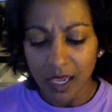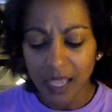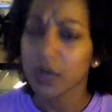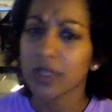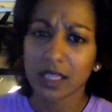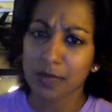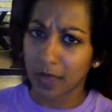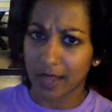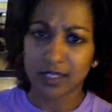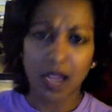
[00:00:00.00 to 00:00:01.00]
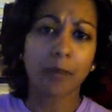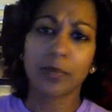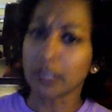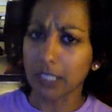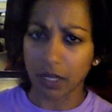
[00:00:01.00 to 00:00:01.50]
And so I tell them, okay, stop
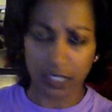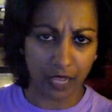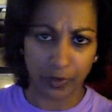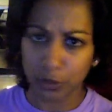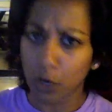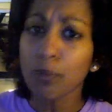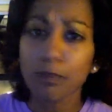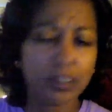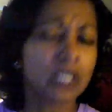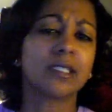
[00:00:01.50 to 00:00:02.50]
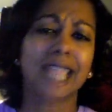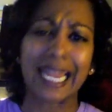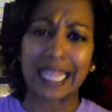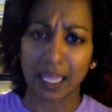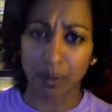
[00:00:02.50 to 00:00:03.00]
building altogether. Don't build
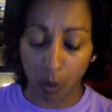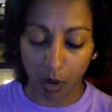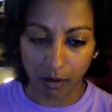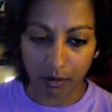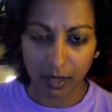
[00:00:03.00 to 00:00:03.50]
anything more.